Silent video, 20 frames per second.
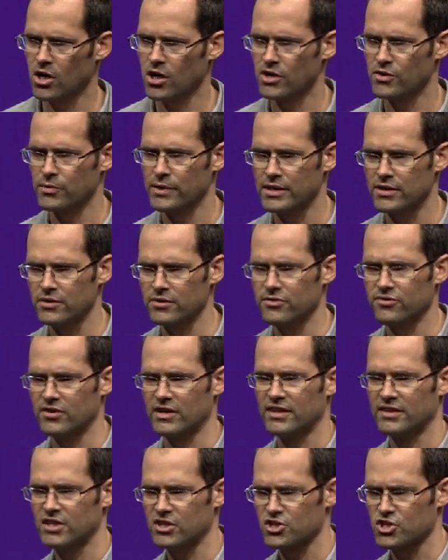card readers
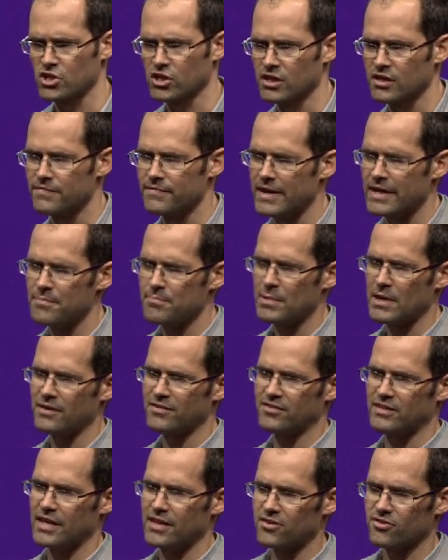and additional
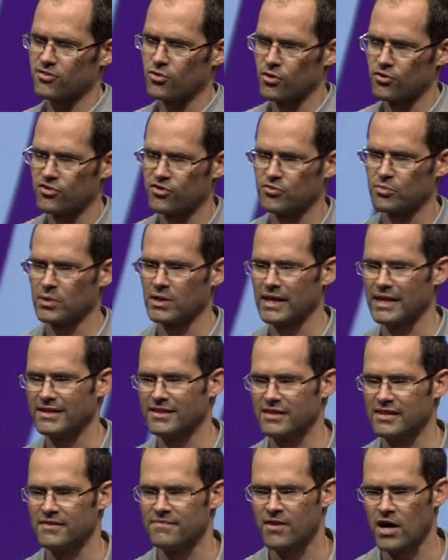event-based data sources
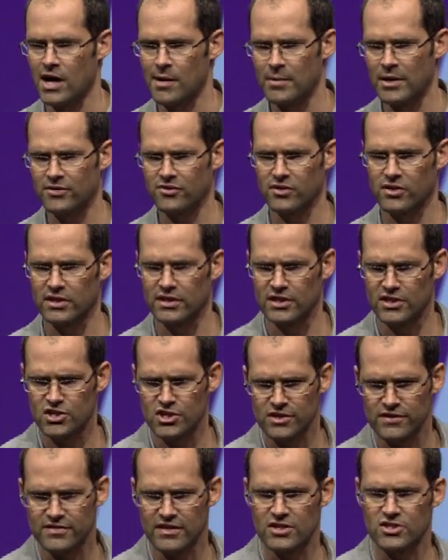related to environmental
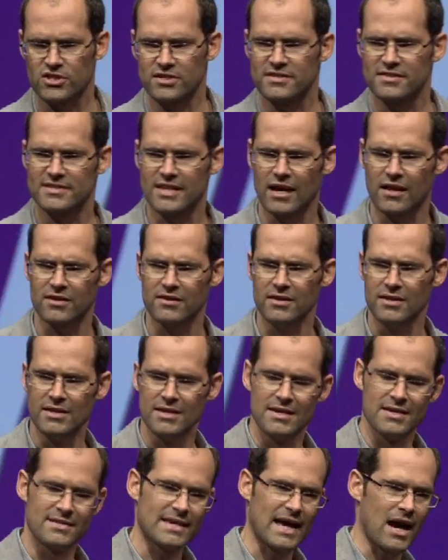conditions such as cell
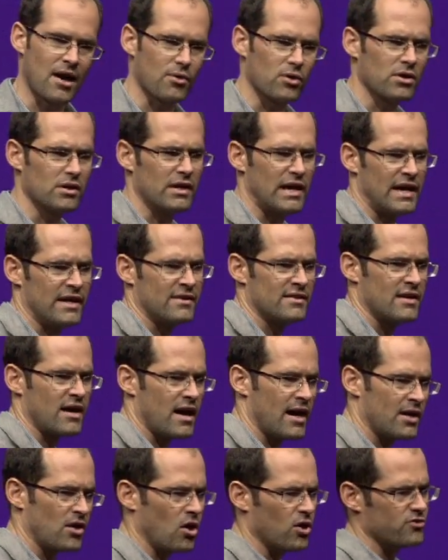tower and
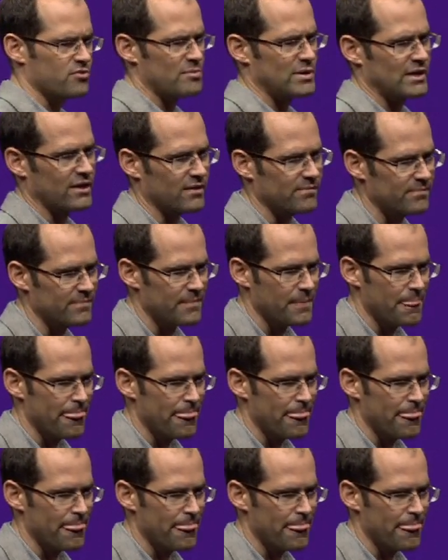altimeter,